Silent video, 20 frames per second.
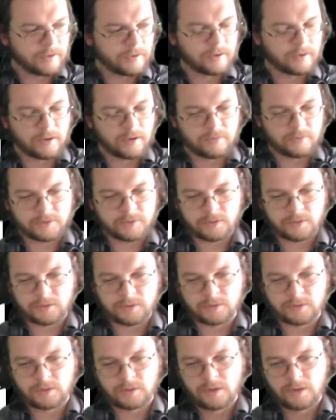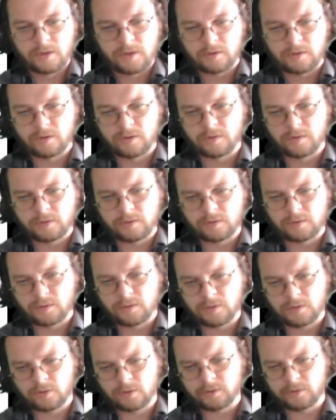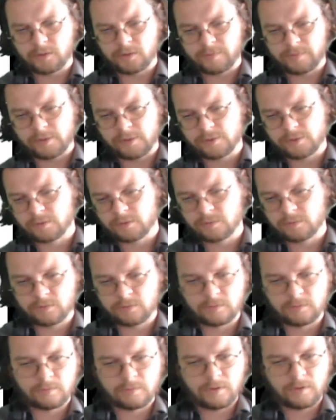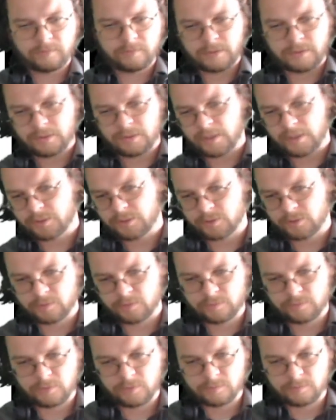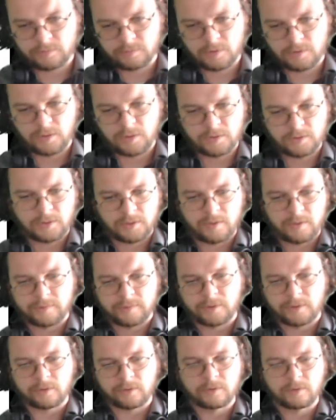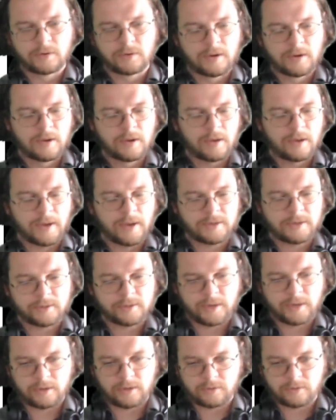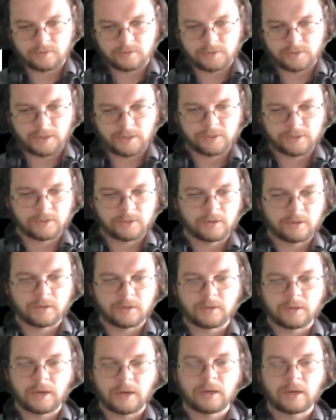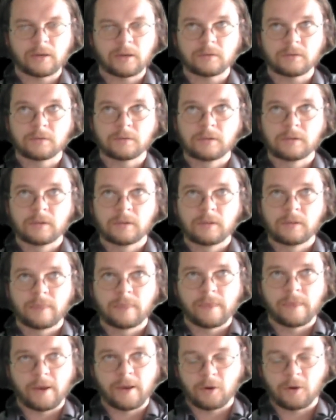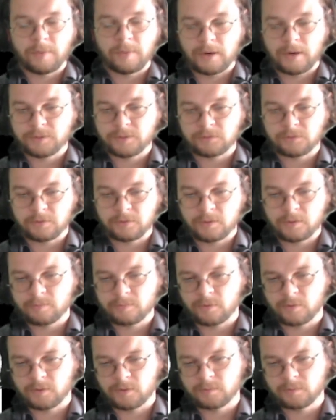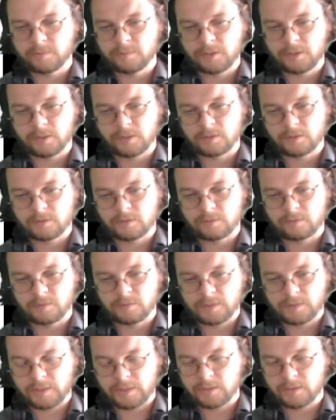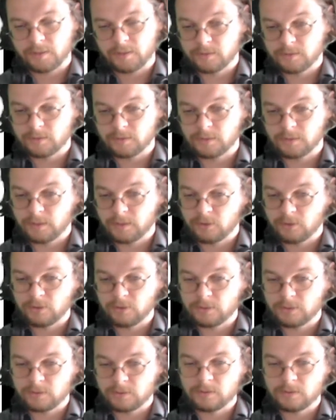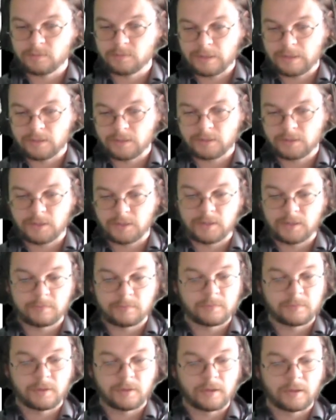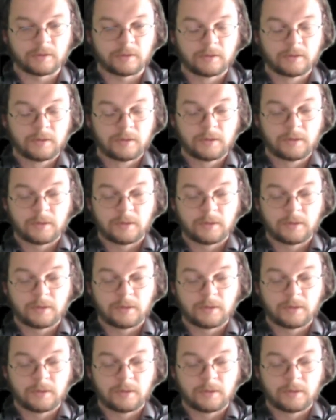I was going to, the earlier version of this lecture from a long time ago, I actually had a whole section on how airbags are really important, because what that does is it increases the amount of time that,